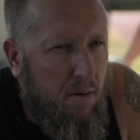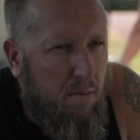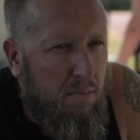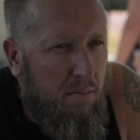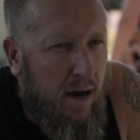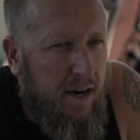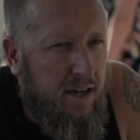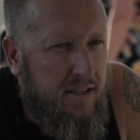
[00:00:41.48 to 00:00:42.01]

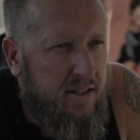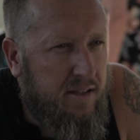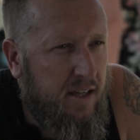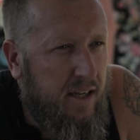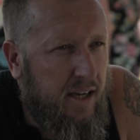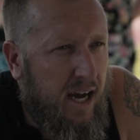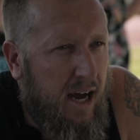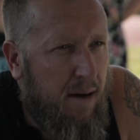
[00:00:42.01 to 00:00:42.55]
Mate, it's
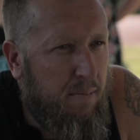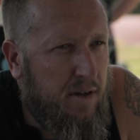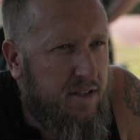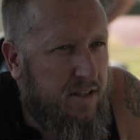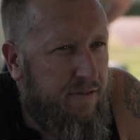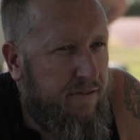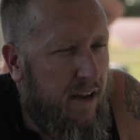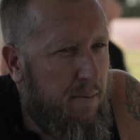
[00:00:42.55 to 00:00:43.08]
the
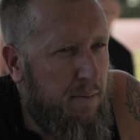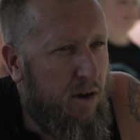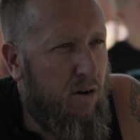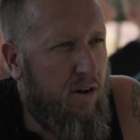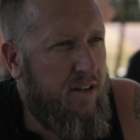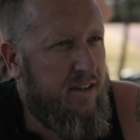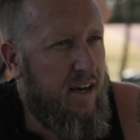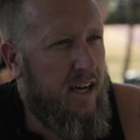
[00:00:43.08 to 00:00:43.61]
family
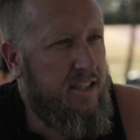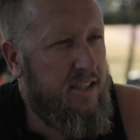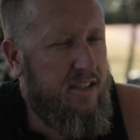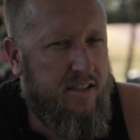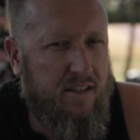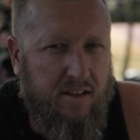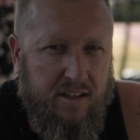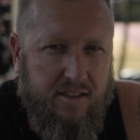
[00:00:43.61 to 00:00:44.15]
orientation.
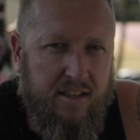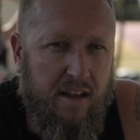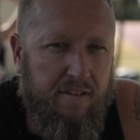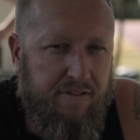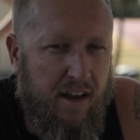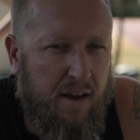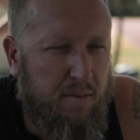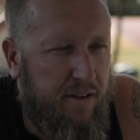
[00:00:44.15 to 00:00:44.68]
It's that
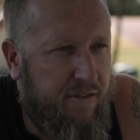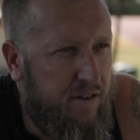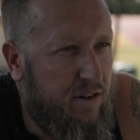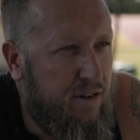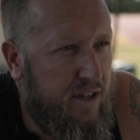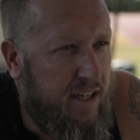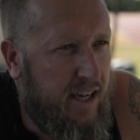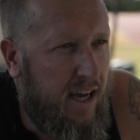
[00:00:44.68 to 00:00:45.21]
family feel
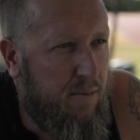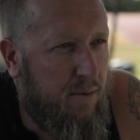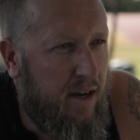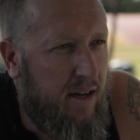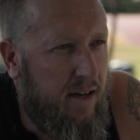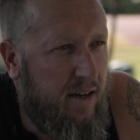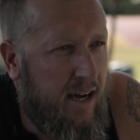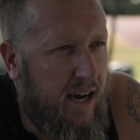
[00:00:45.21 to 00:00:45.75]
you get
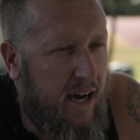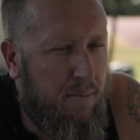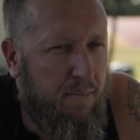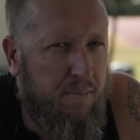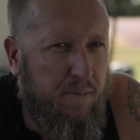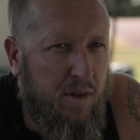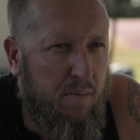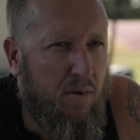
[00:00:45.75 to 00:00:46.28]
when
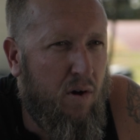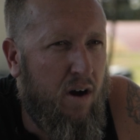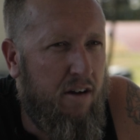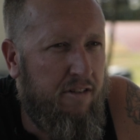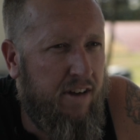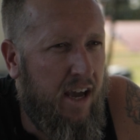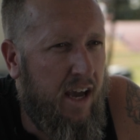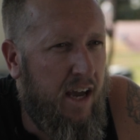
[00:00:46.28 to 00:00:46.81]
you buy a
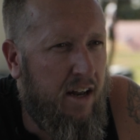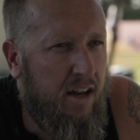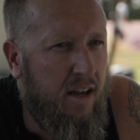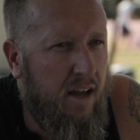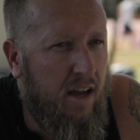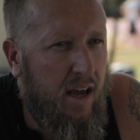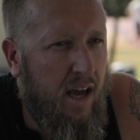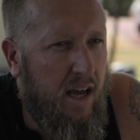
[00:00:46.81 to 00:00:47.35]
van
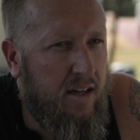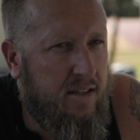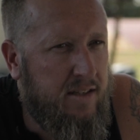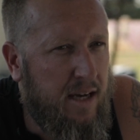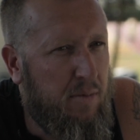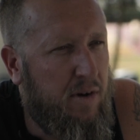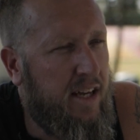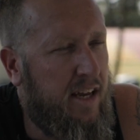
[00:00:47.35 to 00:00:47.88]
and
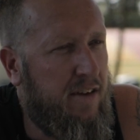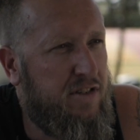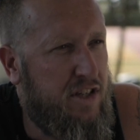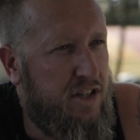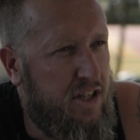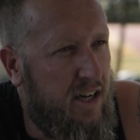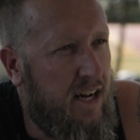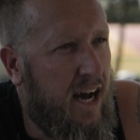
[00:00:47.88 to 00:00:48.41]
somebody gives a
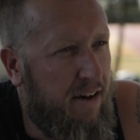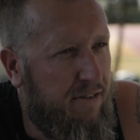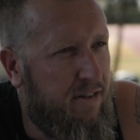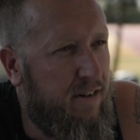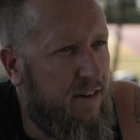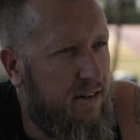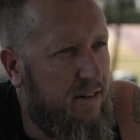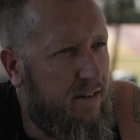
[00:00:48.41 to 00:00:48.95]
shit after
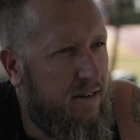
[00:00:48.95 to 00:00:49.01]
it.